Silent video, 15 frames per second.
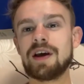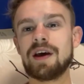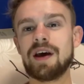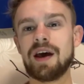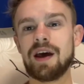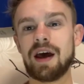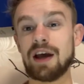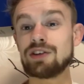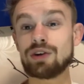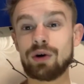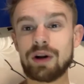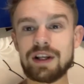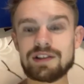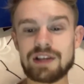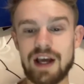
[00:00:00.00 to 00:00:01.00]
I saw
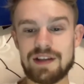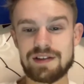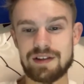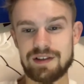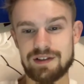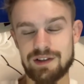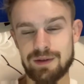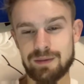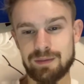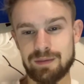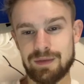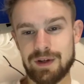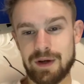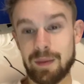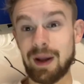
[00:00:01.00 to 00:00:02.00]
he said some
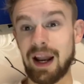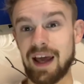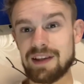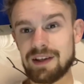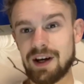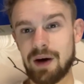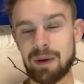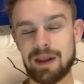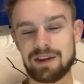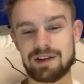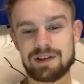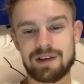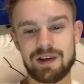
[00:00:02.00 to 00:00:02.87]
politer comments